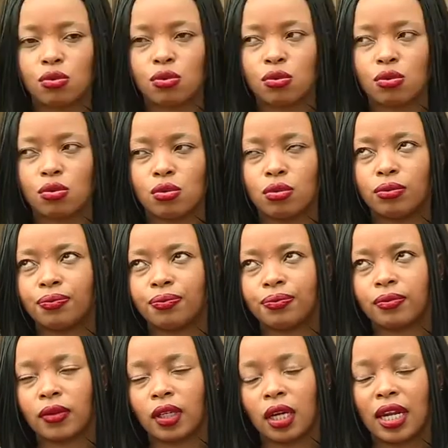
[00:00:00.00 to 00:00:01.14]
um,
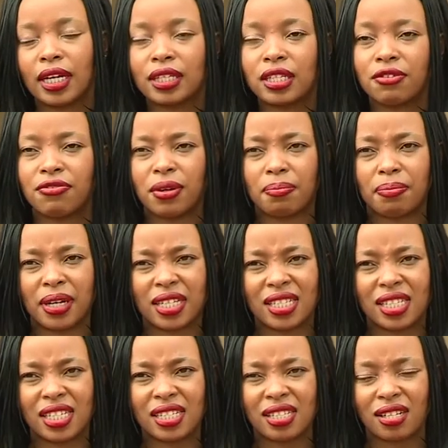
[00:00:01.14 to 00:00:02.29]
like different
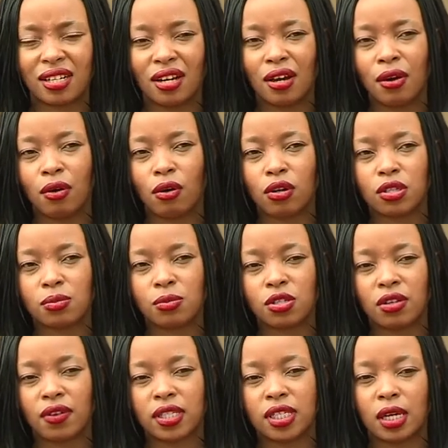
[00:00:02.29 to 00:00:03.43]
places, because most
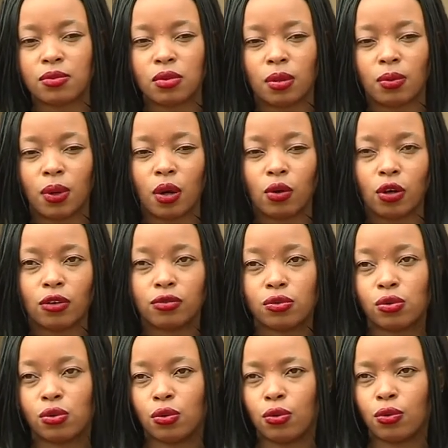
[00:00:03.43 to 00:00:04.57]
of the times when we are going
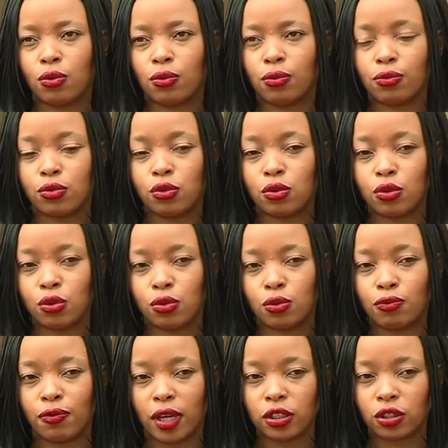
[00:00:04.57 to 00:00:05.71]
to to do
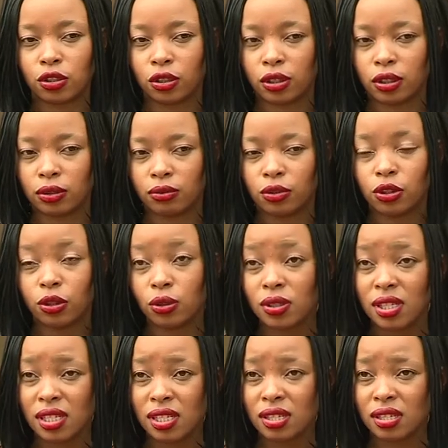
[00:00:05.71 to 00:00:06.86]
fashion
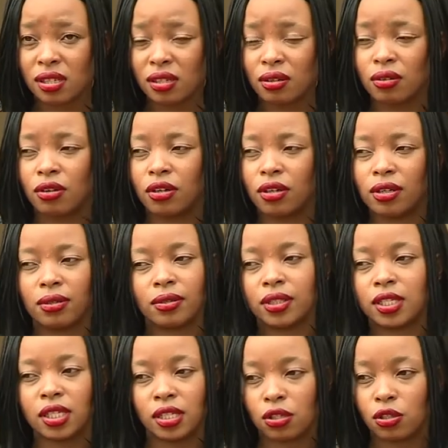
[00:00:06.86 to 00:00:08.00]
shoots or
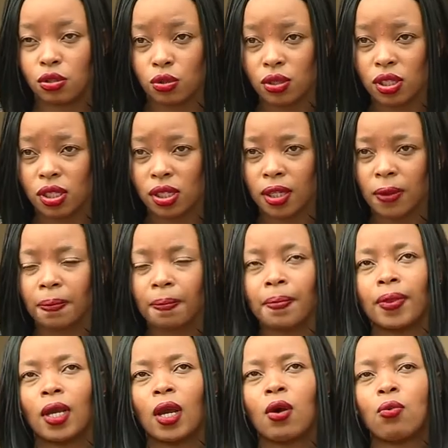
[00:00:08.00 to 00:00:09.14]
just shoots,
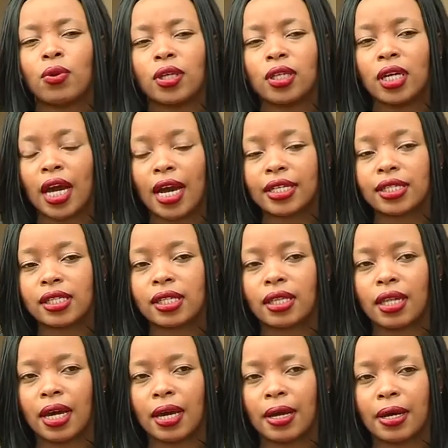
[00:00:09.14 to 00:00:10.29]
we'd get
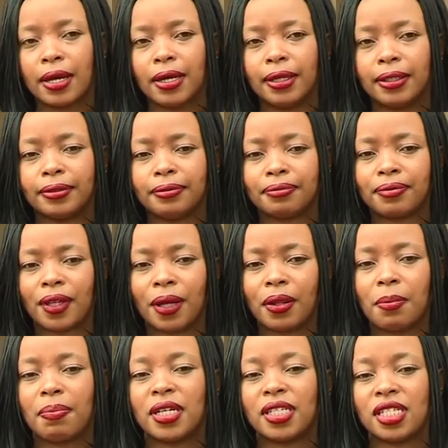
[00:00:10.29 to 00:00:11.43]
the
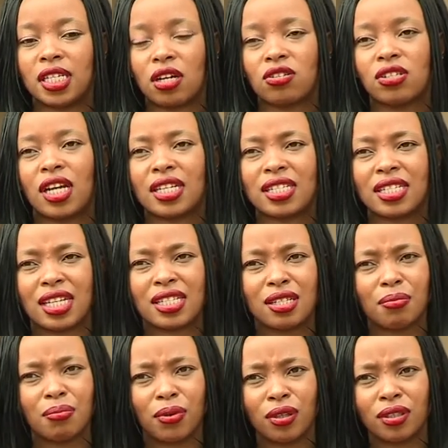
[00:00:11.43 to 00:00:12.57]
the places are not
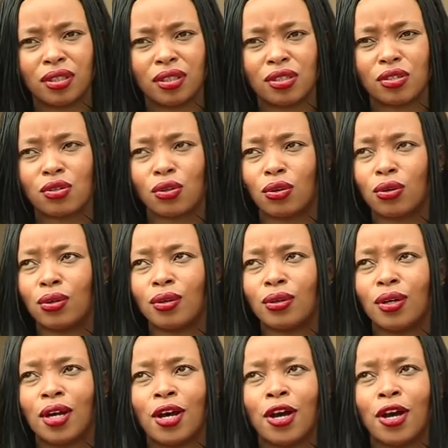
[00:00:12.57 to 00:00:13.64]
accessible. So